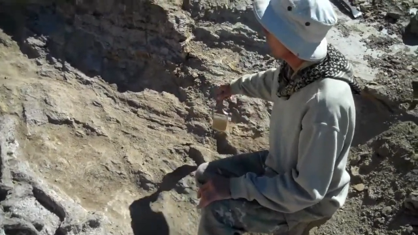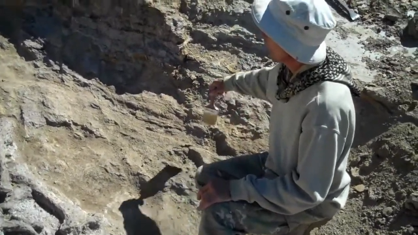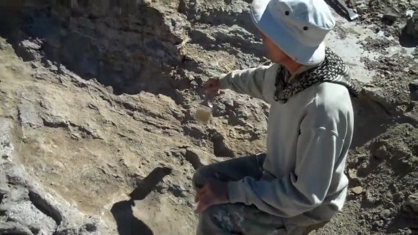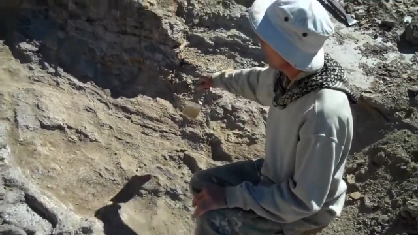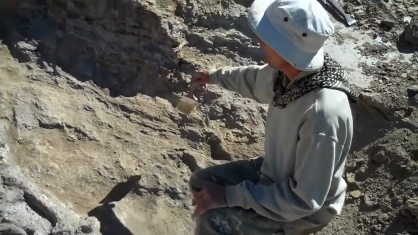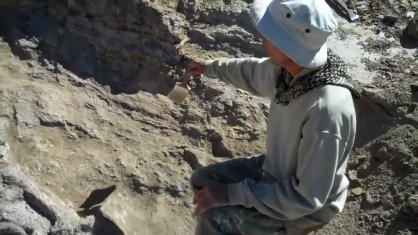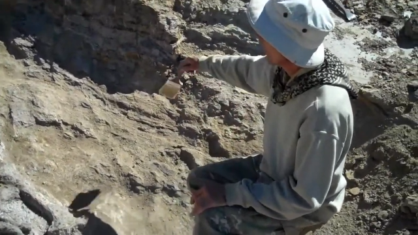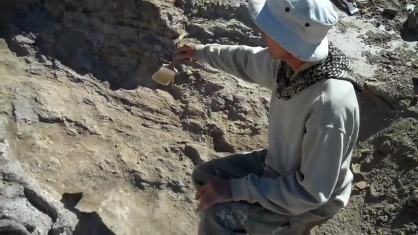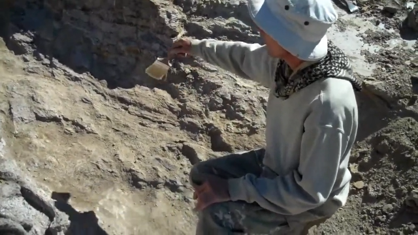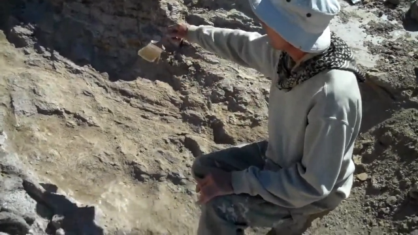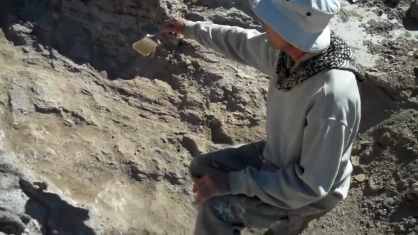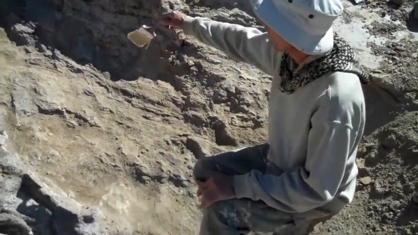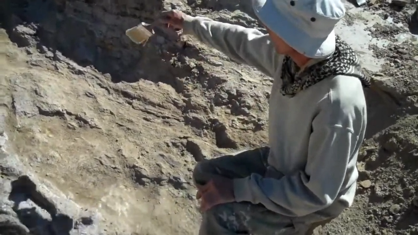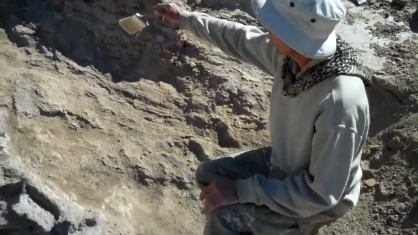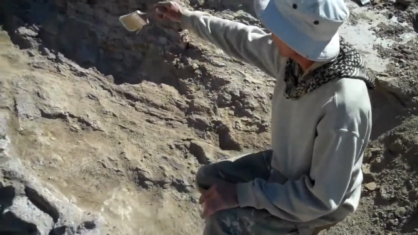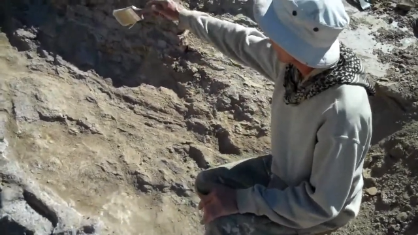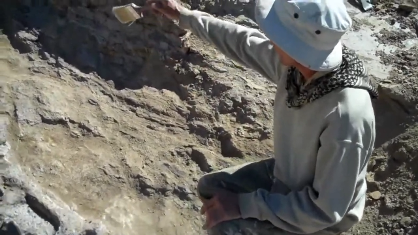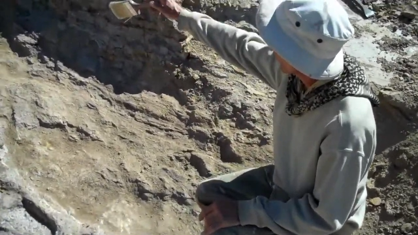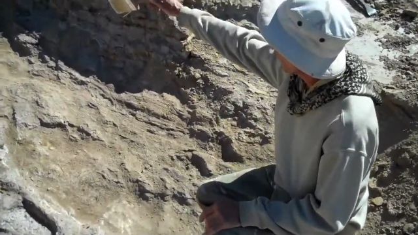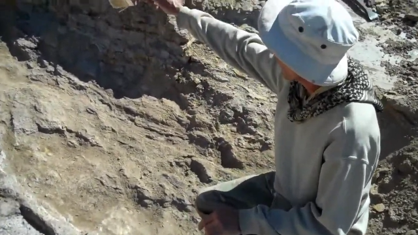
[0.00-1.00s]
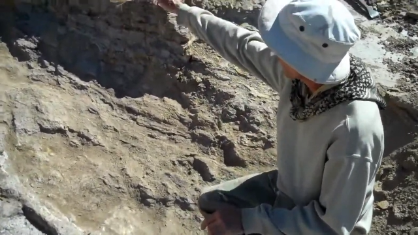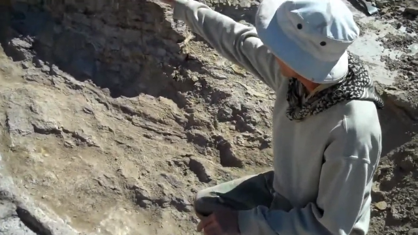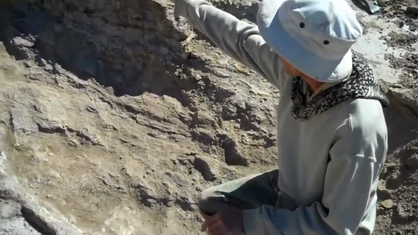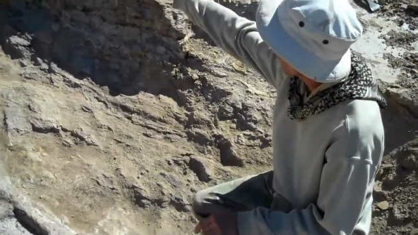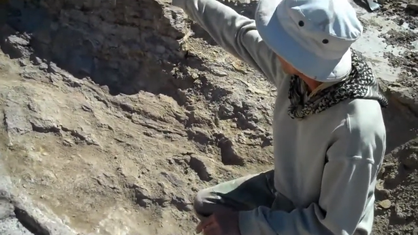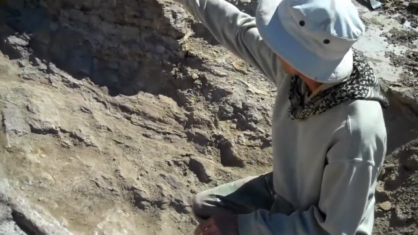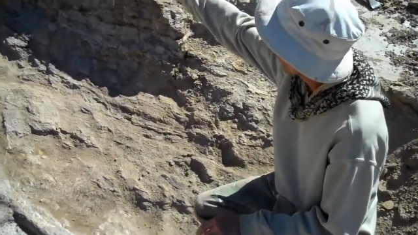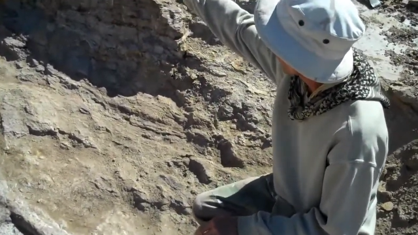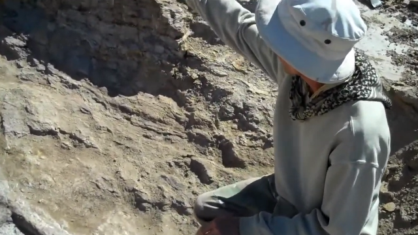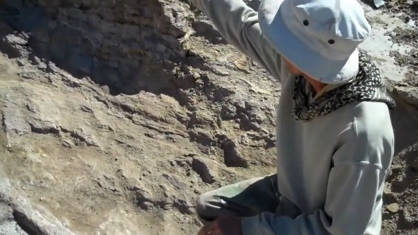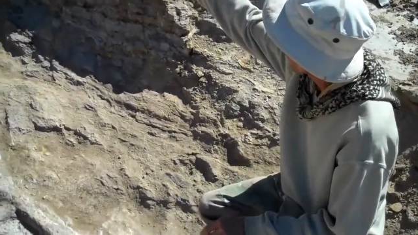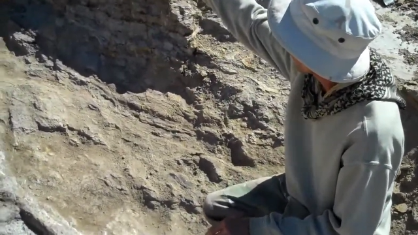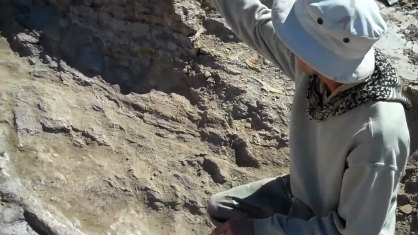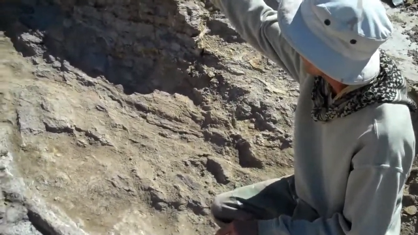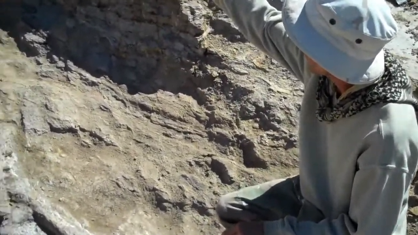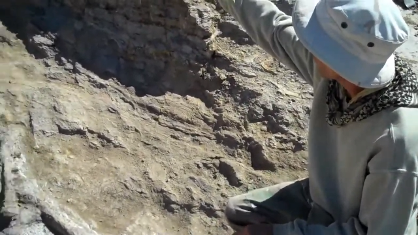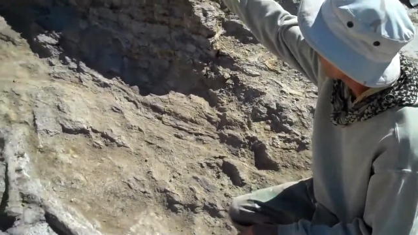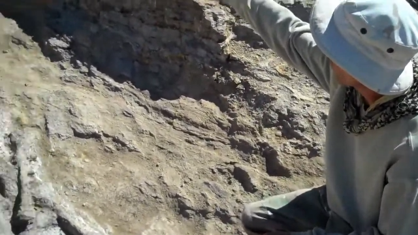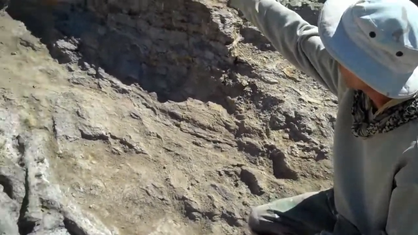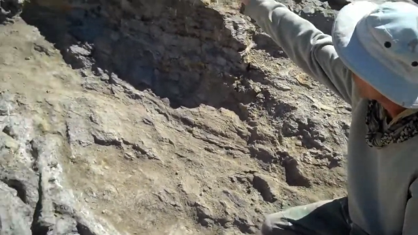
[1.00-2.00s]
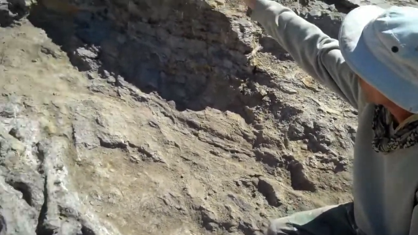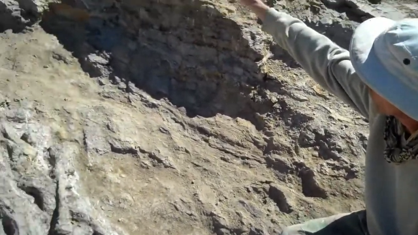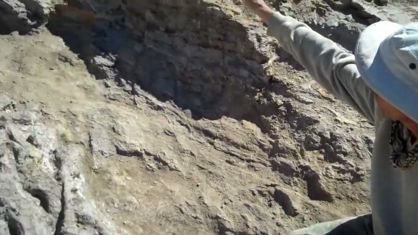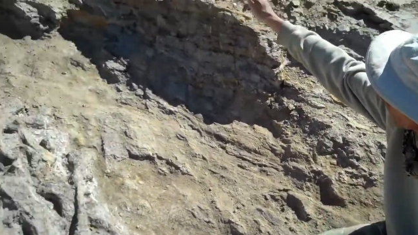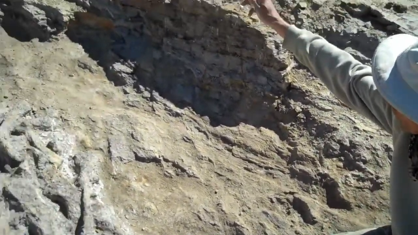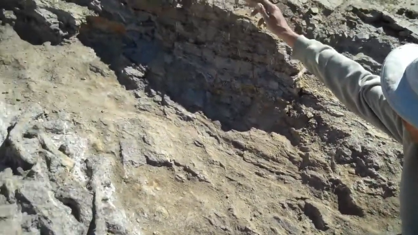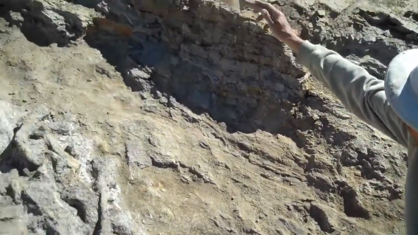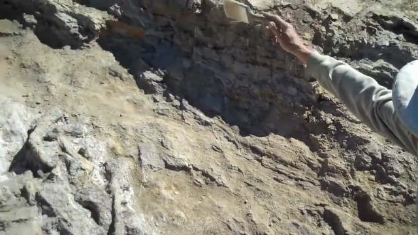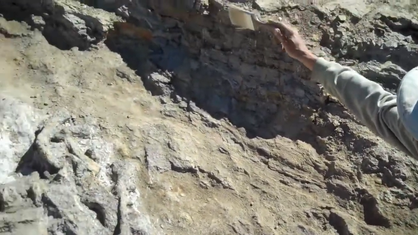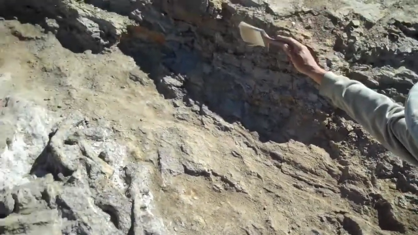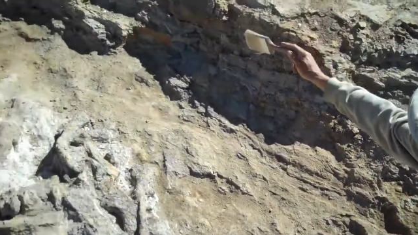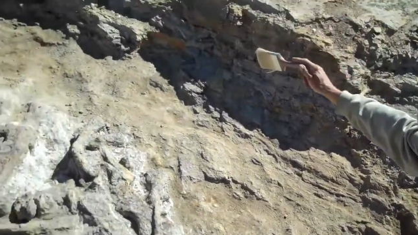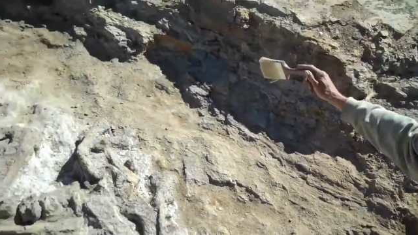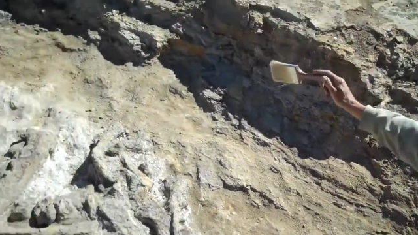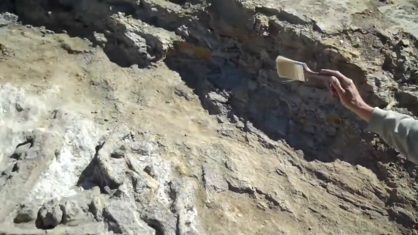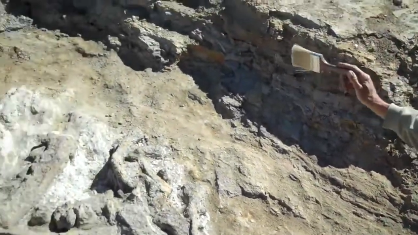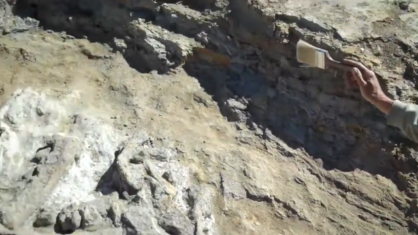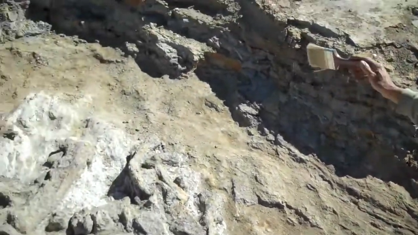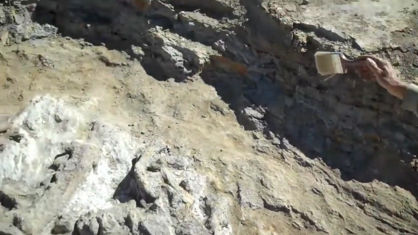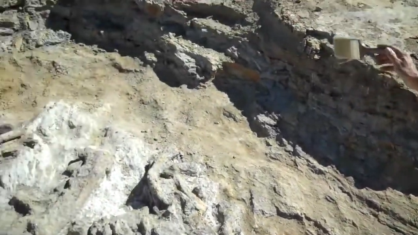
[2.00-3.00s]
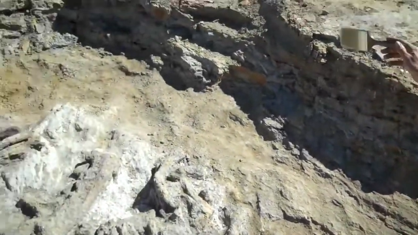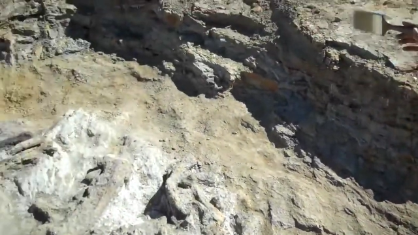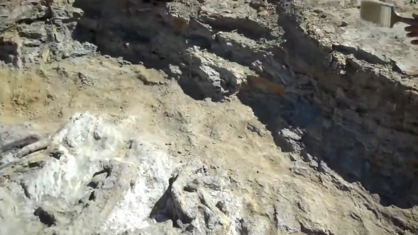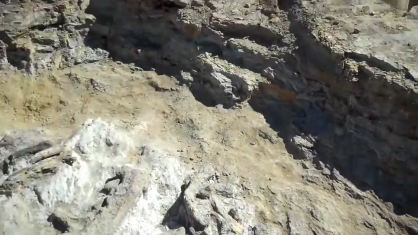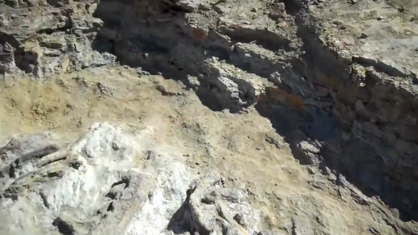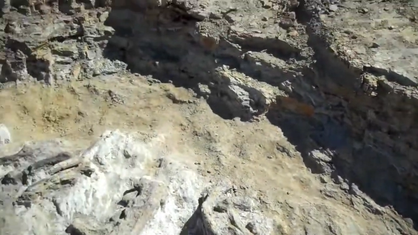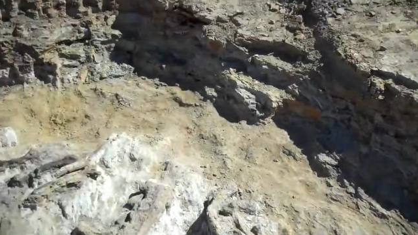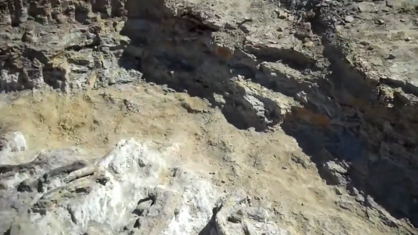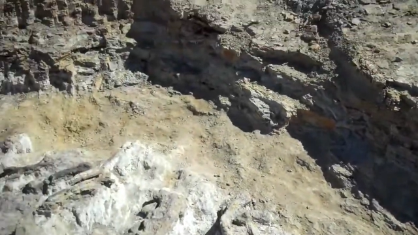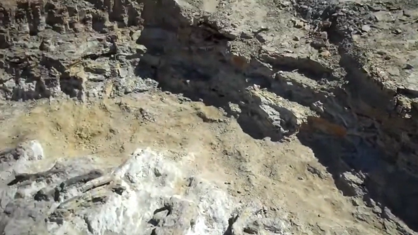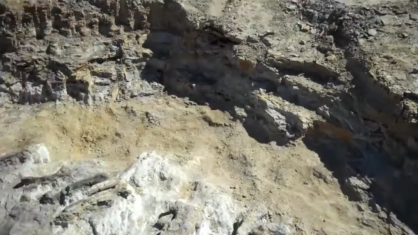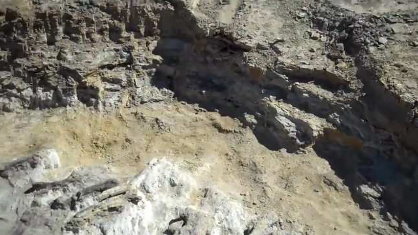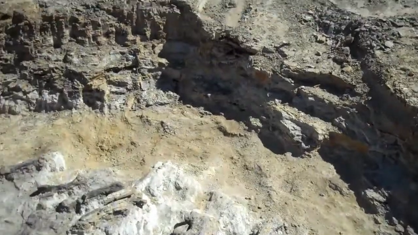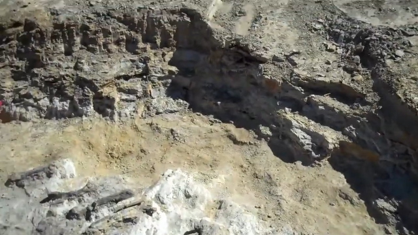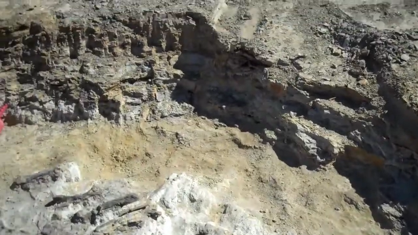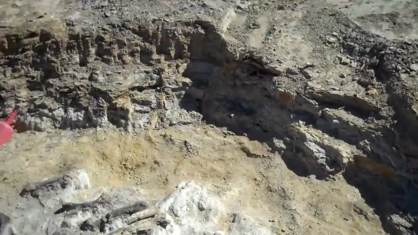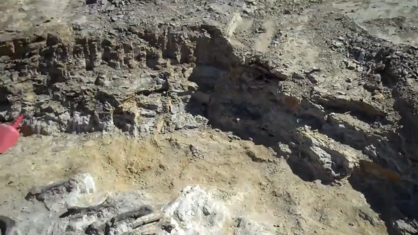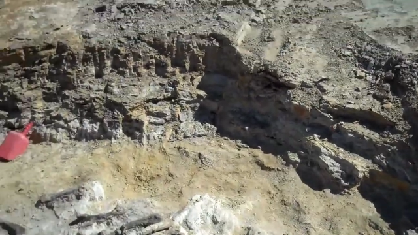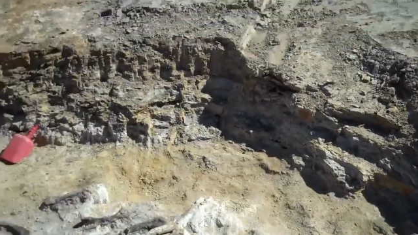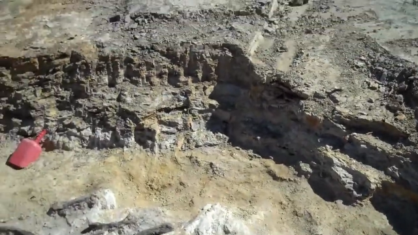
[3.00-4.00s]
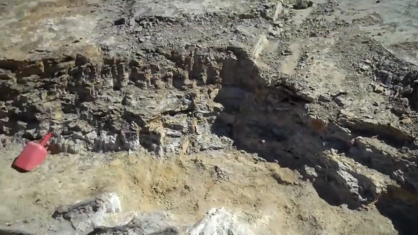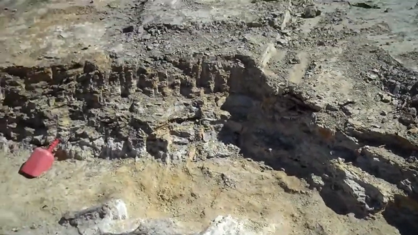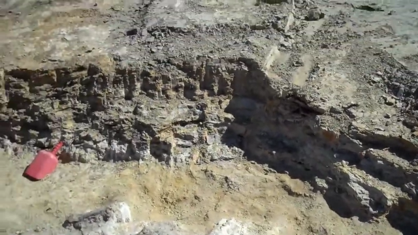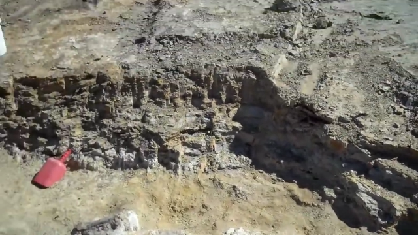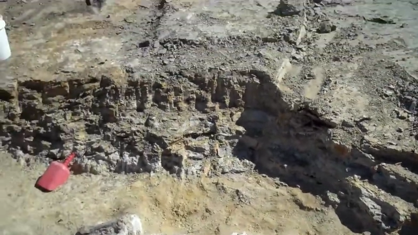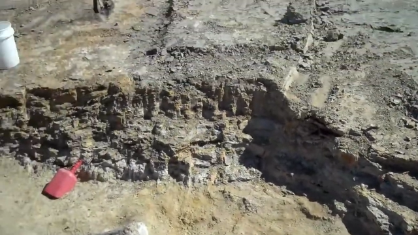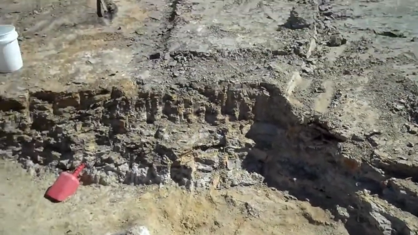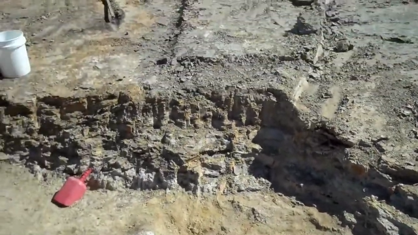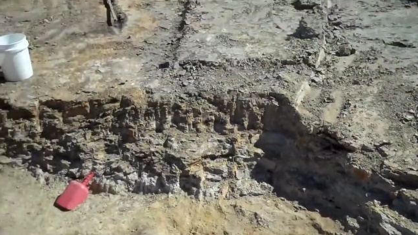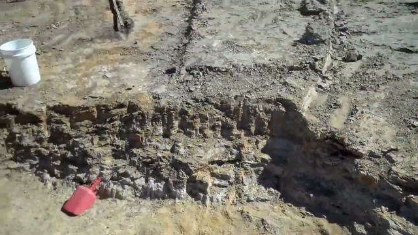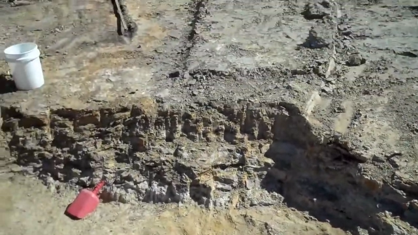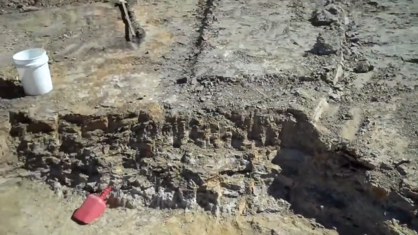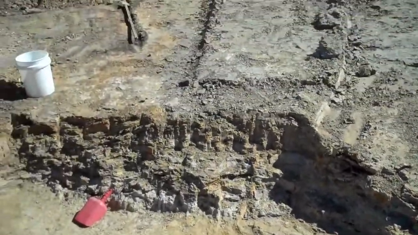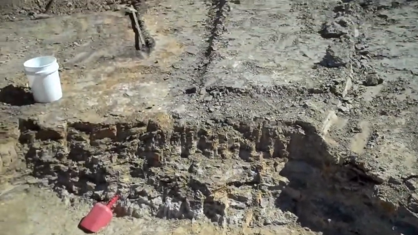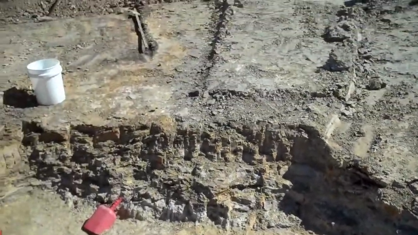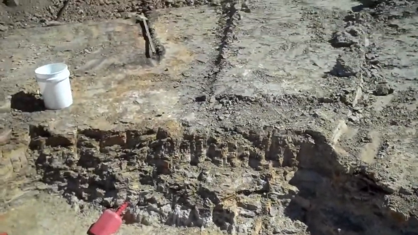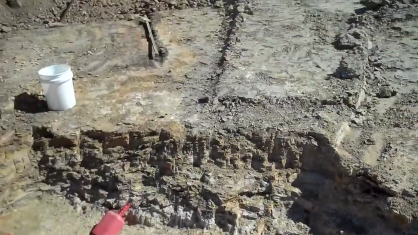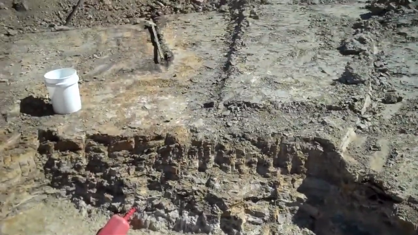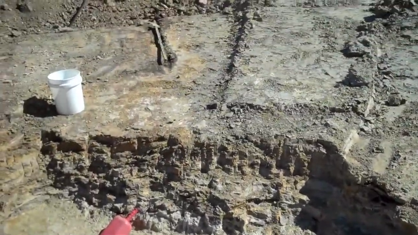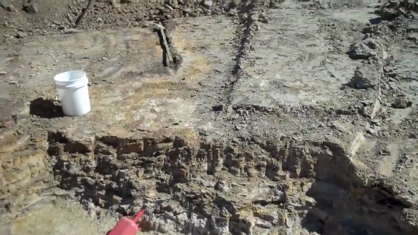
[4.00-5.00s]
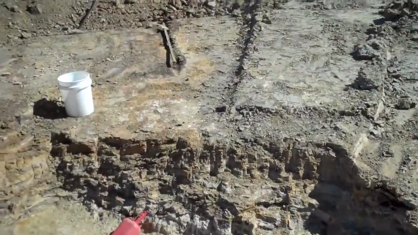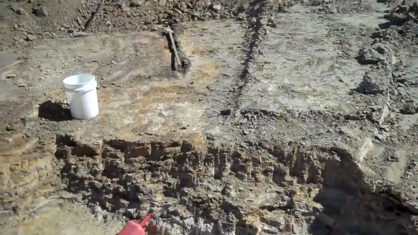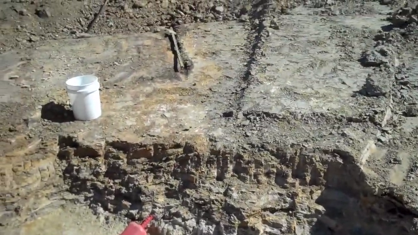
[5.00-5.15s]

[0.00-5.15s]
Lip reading: No face is visible, so there are no lips to read.